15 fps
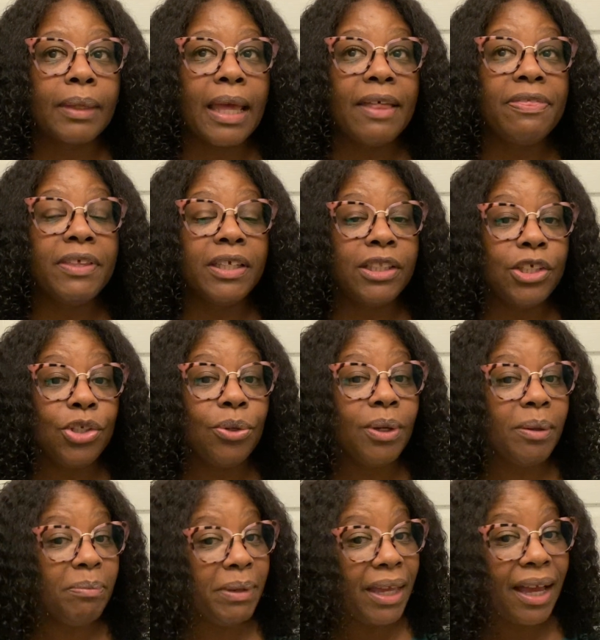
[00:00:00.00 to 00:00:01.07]
think that you
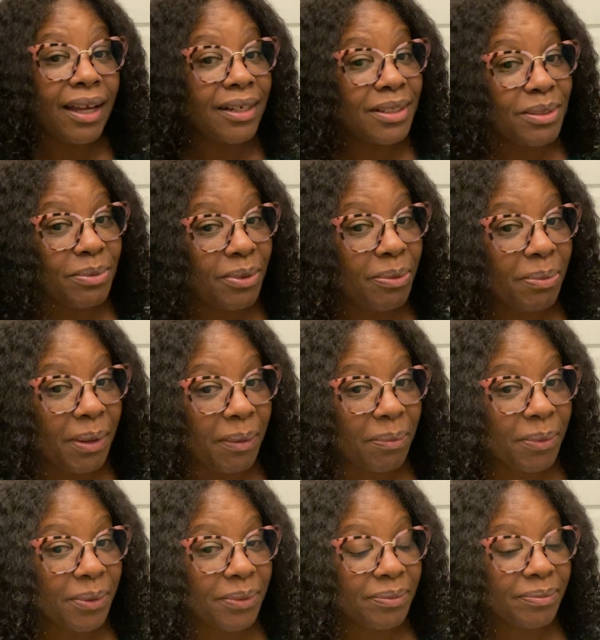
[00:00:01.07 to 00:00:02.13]
can be honest with
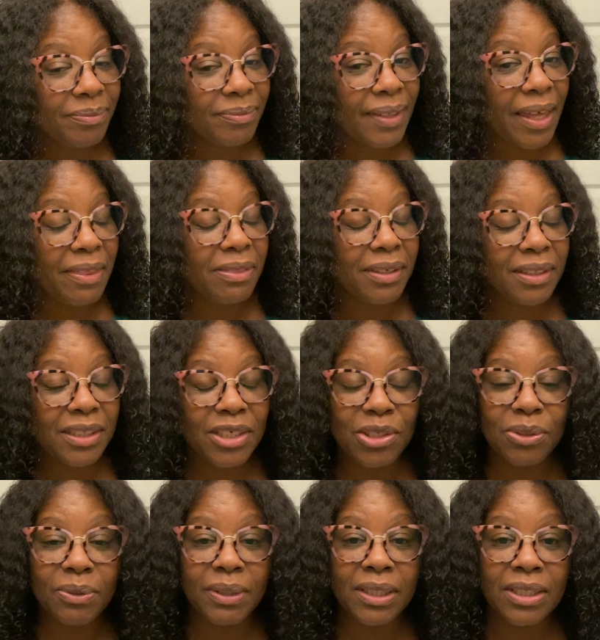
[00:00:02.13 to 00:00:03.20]
people. I think that
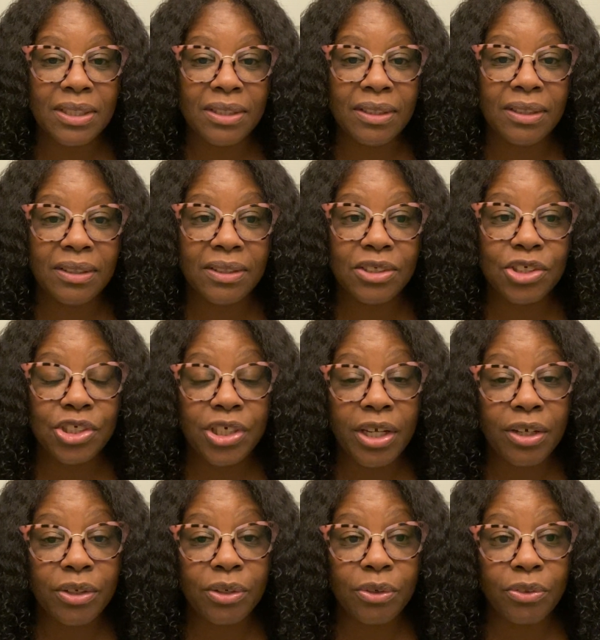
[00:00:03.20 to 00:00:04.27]
you can
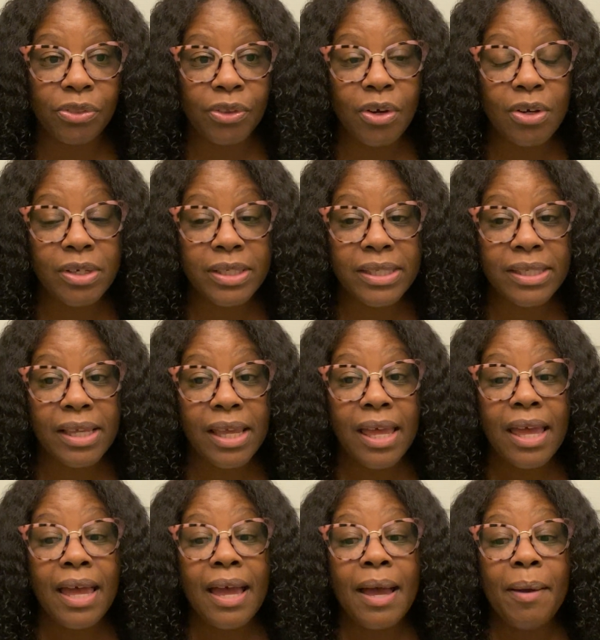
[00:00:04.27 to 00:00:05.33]
share your thoughts,
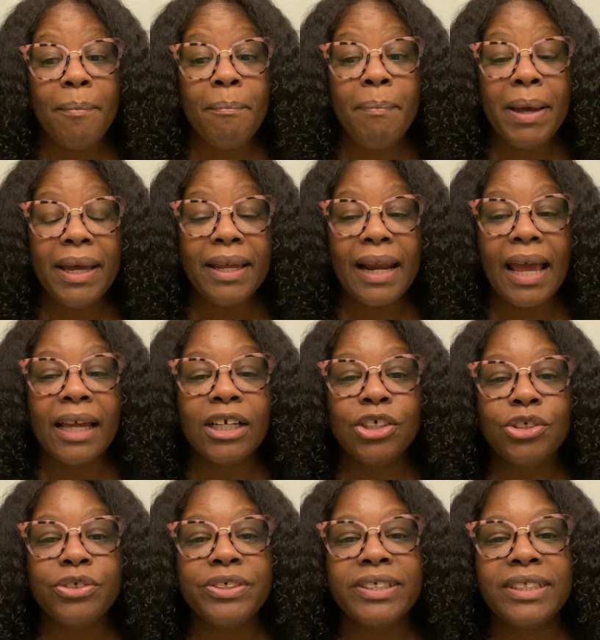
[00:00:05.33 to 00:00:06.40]
But I
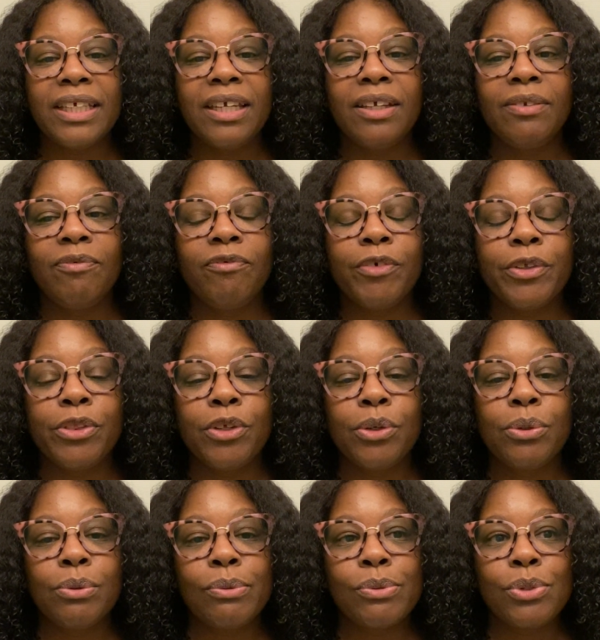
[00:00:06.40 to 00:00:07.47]
understand for
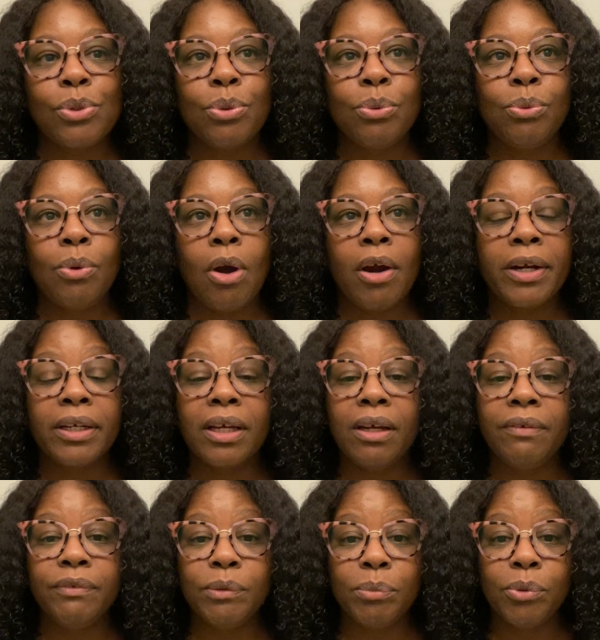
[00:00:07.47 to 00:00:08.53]
those who aren't
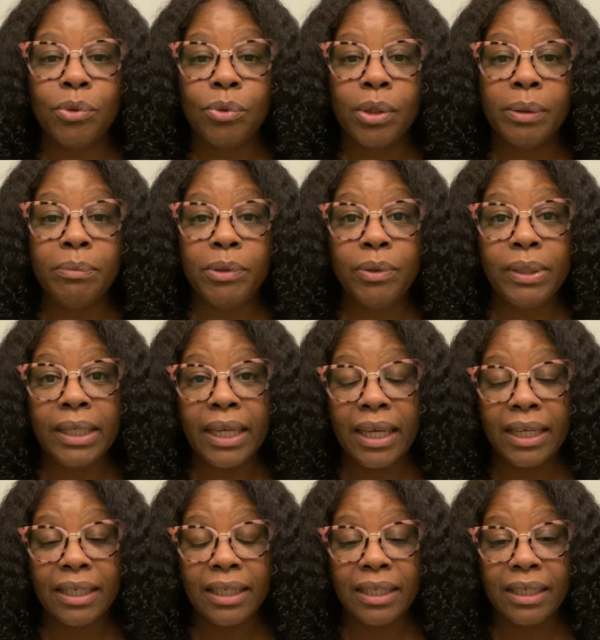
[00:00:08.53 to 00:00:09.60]
comfortable
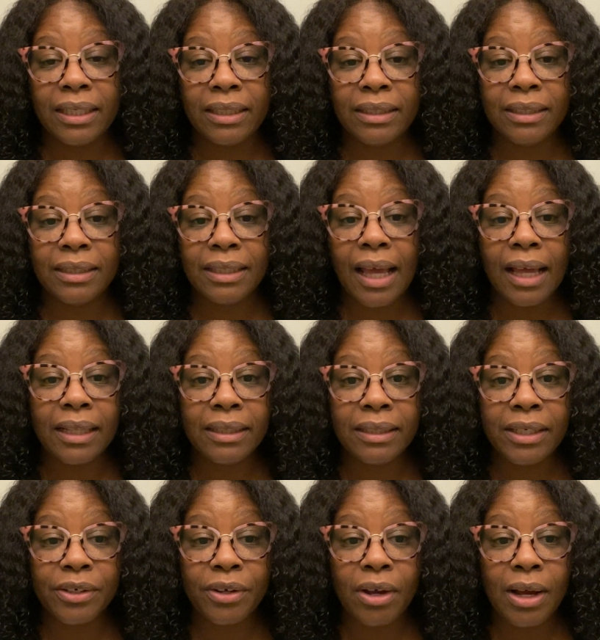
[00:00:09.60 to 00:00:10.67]
communicating
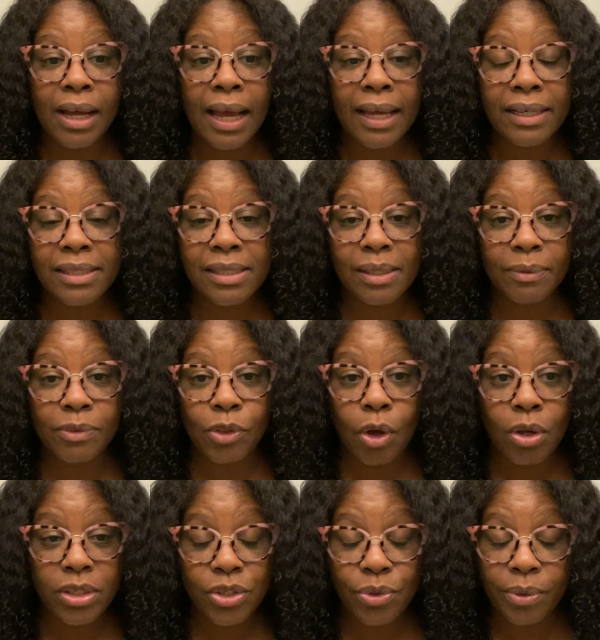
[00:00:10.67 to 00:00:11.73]
their honest
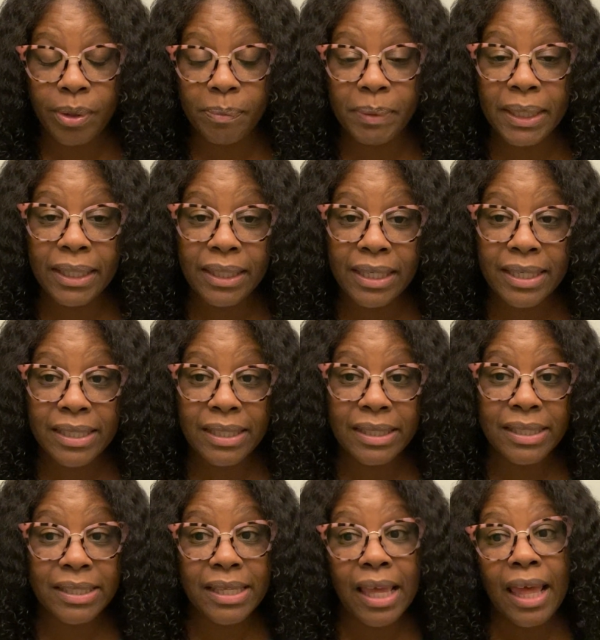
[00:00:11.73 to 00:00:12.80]
thoughts or
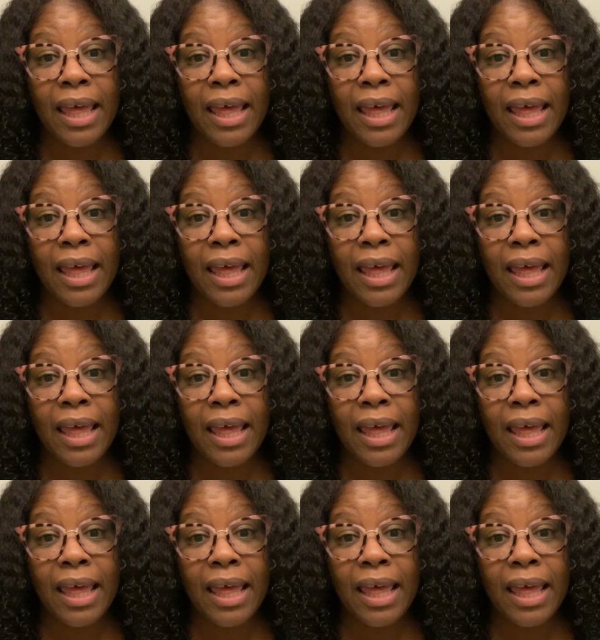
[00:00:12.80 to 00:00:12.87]
opinions,